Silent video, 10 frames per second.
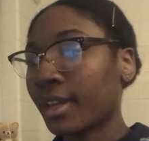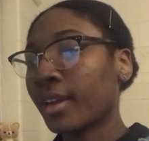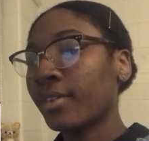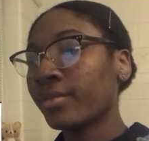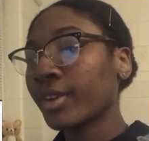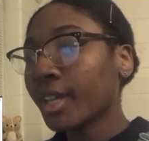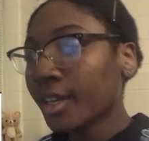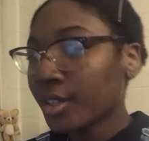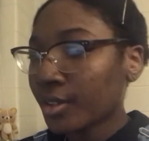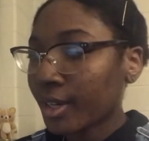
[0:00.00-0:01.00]
Like, I really
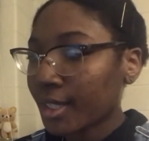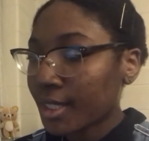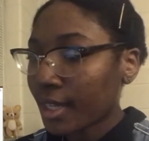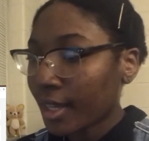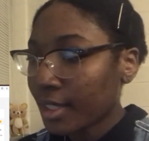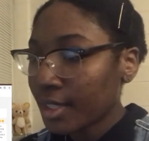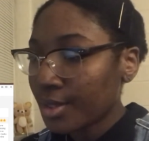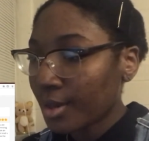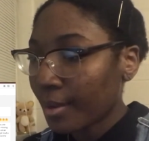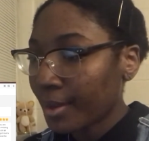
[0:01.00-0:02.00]
enjoy this. I like this
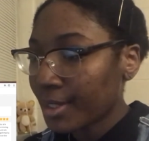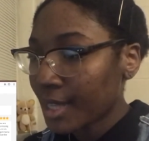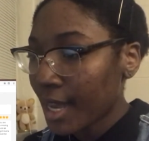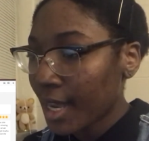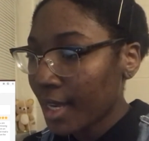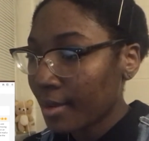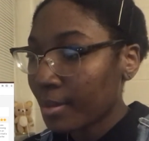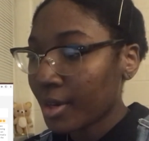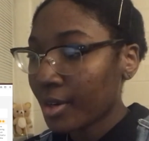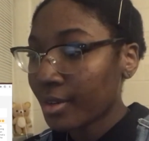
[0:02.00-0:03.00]
drama set in
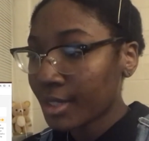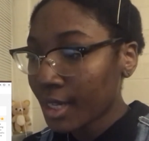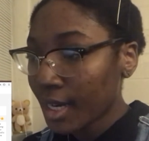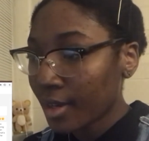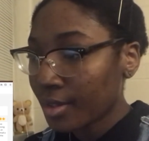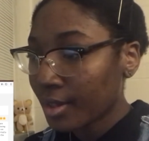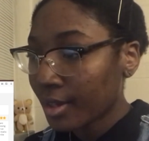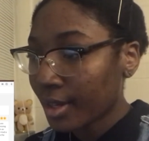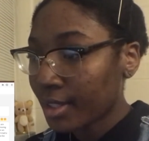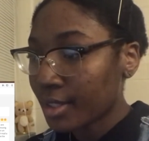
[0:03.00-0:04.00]
Imperial City. I do
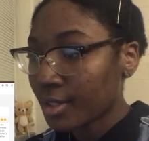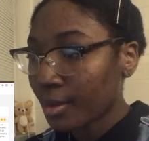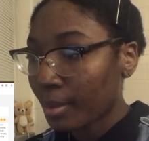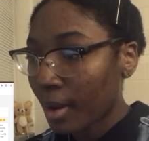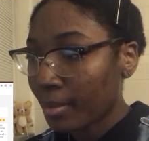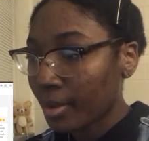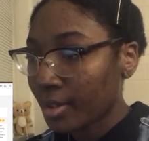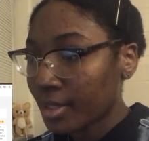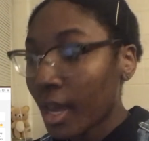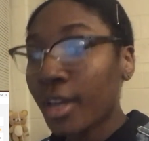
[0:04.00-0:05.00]
not like the soap
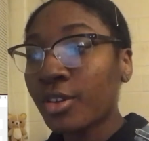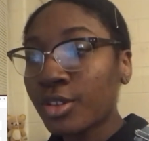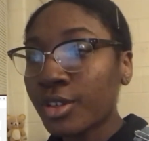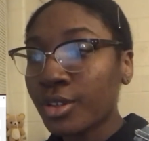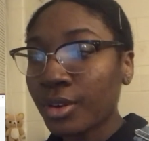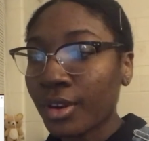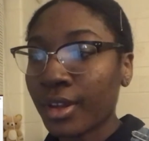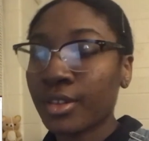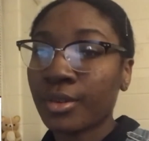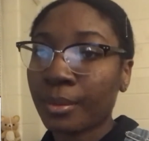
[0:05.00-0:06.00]
operas. I usually do not
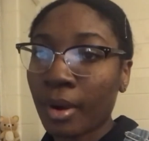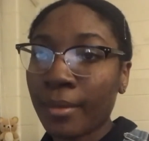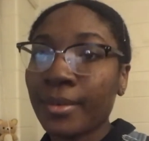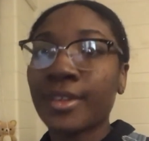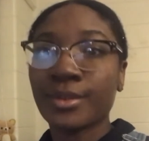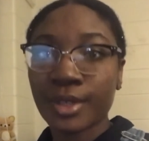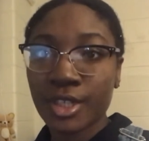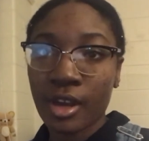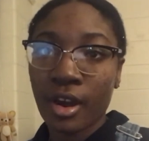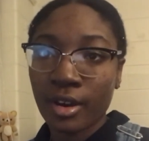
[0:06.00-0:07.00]
like soap operas,
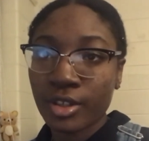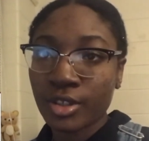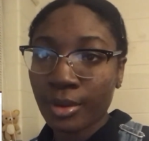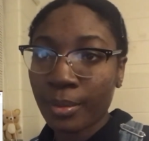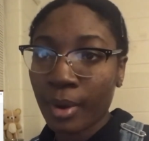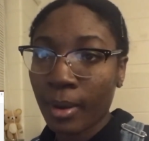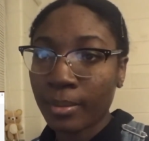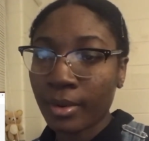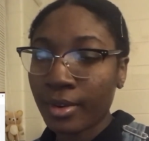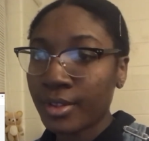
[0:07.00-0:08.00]
which they are soap
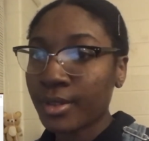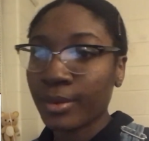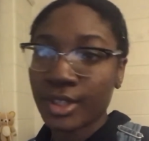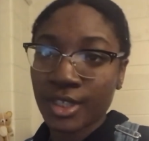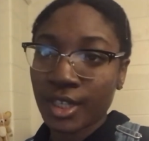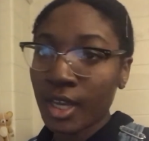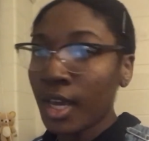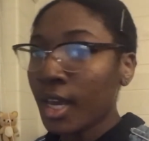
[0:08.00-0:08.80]
operas, which